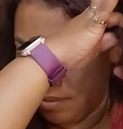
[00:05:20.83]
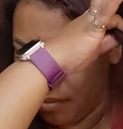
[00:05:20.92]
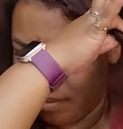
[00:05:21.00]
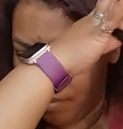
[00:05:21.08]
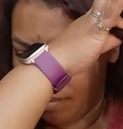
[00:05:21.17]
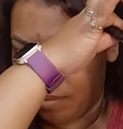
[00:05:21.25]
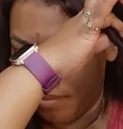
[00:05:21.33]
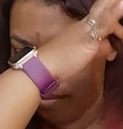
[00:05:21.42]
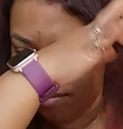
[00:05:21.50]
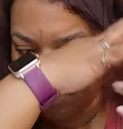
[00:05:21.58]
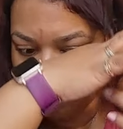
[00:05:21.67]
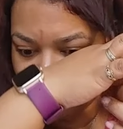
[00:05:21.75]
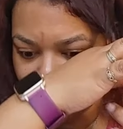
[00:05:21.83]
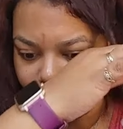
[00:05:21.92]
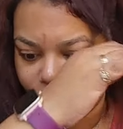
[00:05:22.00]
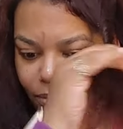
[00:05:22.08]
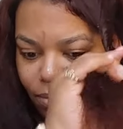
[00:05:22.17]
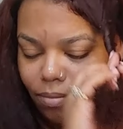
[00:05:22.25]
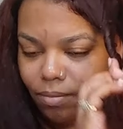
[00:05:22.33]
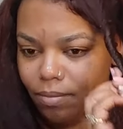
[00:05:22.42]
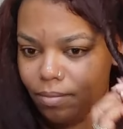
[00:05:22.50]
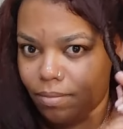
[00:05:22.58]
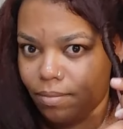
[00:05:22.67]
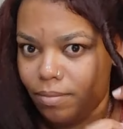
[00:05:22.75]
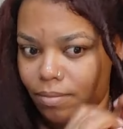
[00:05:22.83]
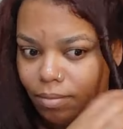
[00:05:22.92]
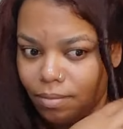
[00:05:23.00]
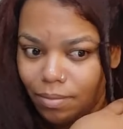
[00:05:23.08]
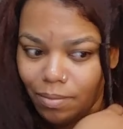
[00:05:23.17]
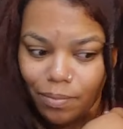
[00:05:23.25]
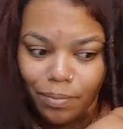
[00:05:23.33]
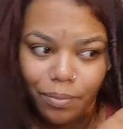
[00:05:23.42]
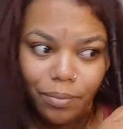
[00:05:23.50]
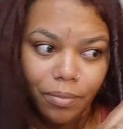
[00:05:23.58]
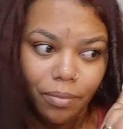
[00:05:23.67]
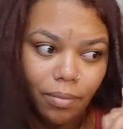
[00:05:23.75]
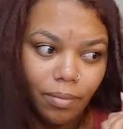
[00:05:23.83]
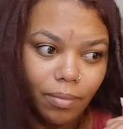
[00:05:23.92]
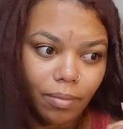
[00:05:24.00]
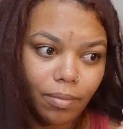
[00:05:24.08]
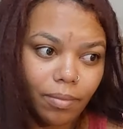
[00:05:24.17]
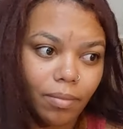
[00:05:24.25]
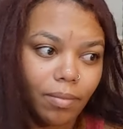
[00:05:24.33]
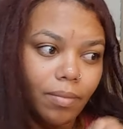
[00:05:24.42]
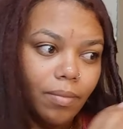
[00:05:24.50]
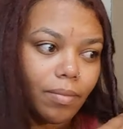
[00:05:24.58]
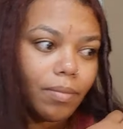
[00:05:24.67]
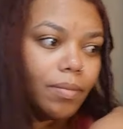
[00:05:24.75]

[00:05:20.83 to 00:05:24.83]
(no one is talking)